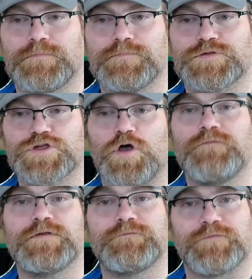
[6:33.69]

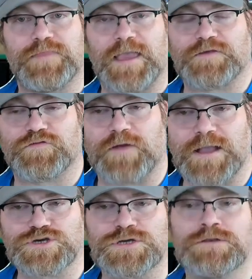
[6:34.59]
solvent for the
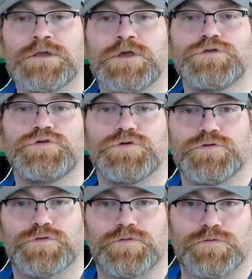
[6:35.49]
extraction to
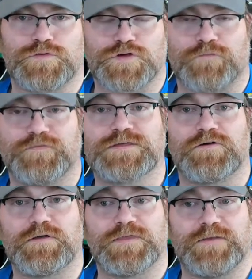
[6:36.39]
the surface
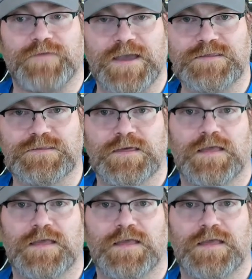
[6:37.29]
area of the device.